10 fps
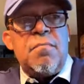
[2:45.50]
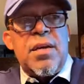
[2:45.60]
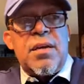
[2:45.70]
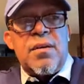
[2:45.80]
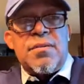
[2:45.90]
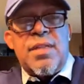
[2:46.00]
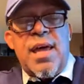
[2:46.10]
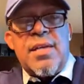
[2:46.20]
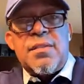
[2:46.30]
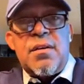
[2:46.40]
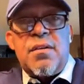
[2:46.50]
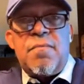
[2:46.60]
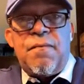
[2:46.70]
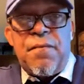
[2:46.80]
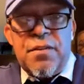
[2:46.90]
because that's going to
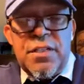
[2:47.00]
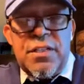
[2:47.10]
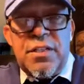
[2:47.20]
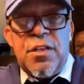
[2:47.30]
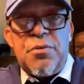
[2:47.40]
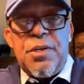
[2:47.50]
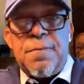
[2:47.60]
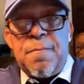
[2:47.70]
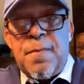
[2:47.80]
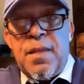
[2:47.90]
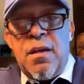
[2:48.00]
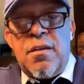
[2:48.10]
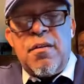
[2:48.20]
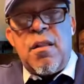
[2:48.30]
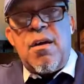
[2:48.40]
further dilute it.
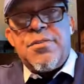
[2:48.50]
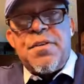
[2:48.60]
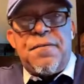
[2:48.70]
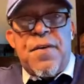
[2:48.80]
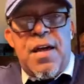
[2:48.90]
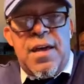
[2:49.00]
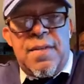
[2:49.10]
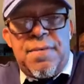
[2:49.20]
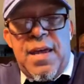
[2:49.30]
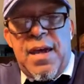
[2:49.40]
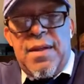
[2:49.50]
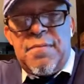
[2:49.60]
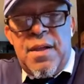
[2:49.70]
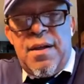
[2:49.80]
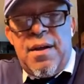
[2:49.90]
You'll also find that
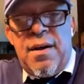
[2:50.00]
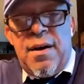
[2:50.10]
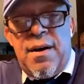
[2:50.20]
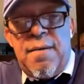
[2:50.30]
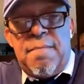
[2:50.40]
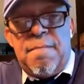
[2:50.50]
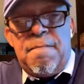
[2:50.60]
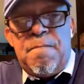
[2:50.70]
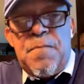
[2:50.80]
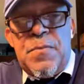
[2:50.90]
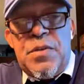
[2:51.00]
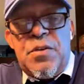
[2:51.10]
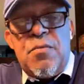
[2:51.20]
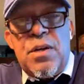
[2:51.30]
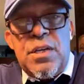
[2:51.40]

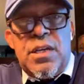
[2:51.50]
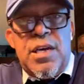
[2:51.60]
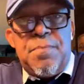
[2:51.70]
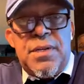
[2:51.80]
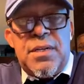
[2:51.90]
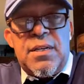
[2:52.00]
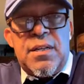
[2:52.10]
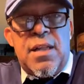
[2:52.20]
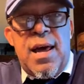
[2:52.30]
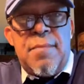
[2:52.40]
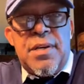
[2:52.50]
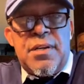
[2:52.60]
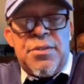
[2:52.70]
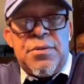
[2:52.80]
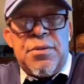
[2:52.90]
you want to keep it in a climate
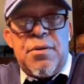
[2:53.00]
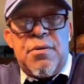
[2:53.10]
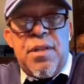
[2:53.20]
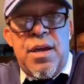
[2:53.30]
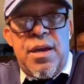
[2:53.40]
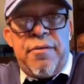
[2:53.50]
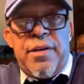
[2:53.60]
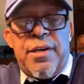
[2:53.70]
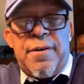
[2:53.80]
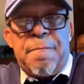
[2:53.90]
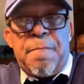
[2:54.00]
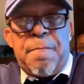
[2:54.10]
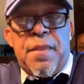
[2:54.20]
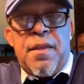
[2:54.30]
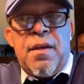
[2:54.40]
control area.
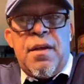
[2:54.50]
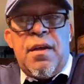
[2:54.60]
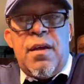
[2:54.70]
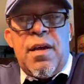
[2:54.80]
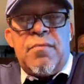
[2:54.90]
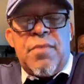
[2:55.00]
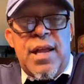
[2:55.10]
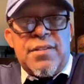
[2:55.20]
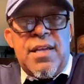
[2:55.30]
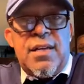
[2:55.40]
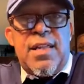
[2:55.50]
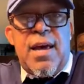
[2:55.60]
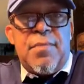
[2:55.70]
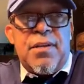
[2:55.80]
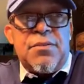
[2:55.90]
And when I say
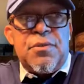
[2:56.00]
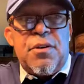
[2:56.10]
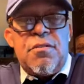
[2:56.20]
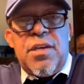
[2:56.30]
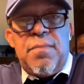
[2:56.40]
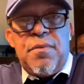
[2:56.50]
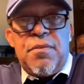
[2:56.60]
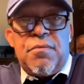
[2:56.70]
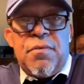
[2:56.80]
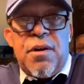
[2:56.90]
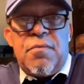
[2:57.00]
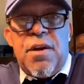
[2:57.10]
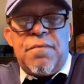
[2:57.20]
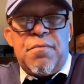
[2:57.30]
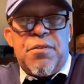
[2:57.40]
climate control, keep it
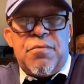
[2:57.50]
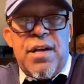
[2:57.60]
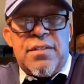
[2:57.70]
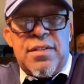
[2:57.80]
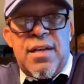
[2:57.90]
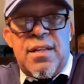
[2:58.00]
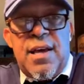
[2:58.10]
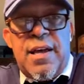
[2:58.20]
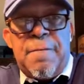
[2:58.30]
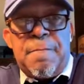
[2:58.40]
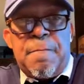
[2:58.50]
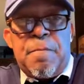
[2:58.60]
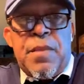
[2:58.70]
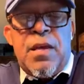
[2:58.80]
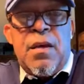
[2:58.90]
away from direct sunlight.
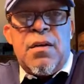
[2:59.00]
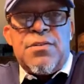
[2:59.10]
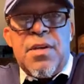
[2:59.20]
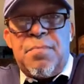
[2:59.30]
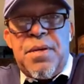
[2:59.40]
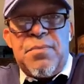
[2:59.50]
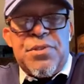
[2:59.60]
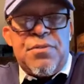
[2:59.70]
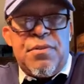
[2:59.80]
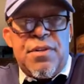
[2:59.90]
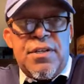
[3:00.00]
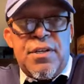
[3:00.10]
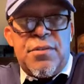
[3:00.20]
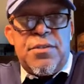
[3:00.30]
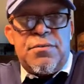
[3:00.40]
Some people store theirs
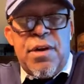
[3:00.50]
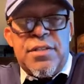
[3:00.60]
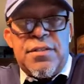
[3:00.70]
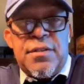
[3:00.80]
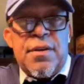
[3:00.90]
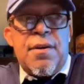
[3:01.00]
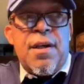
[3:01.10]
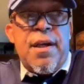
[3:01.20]
on the dresser.